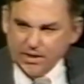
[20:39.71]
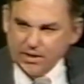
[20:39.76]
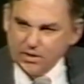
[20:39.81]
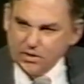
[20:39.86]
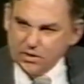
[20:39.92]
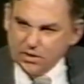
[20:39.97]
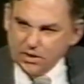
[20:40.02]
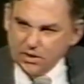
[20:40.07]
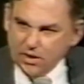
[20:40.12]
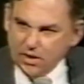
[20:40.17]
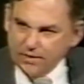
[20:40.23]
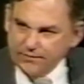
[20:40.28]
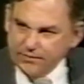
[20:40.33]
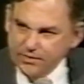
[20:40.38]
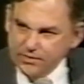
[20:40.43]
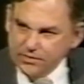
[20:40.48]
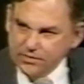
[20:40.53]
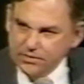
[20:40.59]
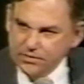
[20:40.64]
into the
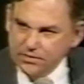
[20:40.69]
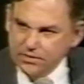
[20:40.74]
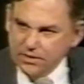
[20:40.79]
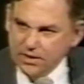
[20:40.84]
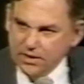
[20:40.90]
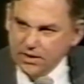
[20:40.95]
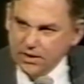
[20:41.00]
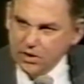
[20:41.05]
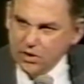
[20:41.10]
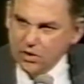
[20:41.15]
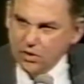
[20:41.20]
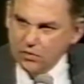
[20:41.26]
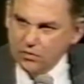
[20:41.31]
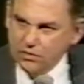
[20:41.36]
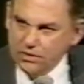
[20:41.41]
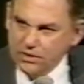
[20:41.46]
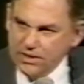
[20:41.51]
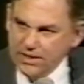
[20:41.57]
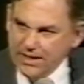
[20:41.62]
office in a coat
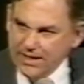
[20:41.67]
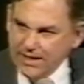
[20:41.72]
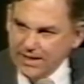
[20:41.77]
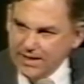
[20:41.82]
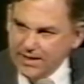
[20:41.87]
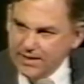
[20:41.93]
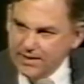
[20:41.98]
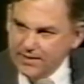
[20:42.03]
and tie.